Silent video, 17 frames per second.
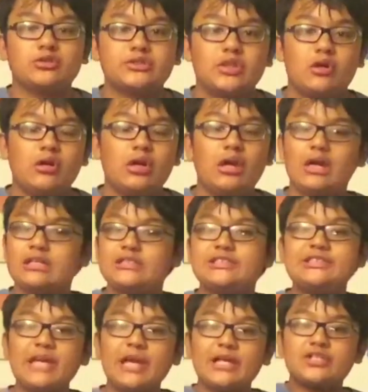So
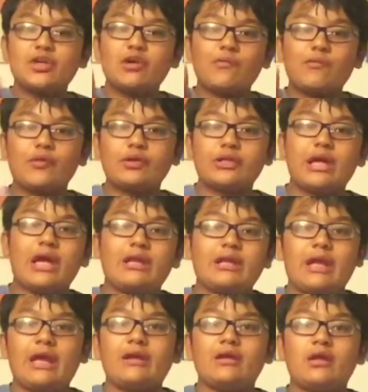stay tuned for that,
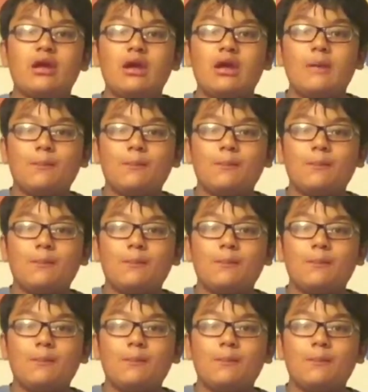and